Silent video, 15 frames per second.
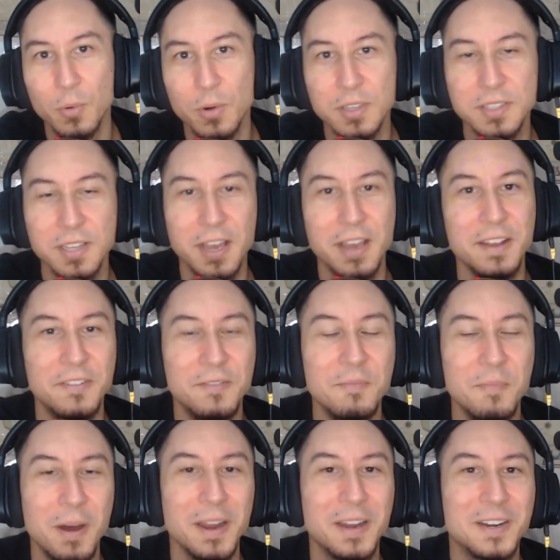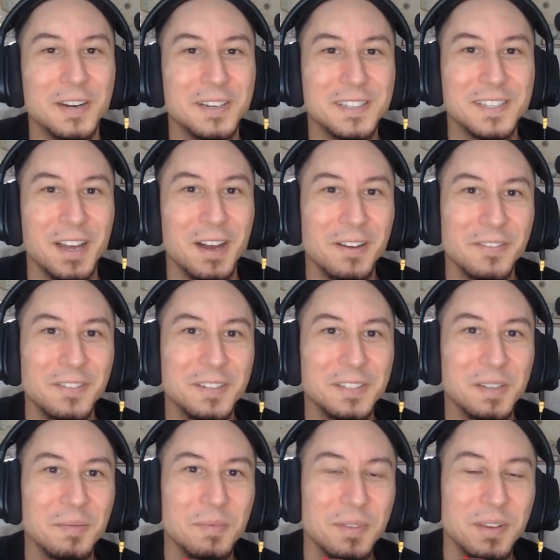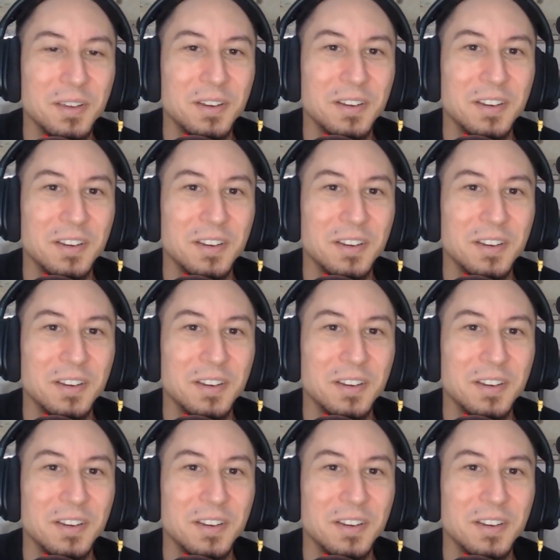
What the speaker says: inside of Microsoft or something?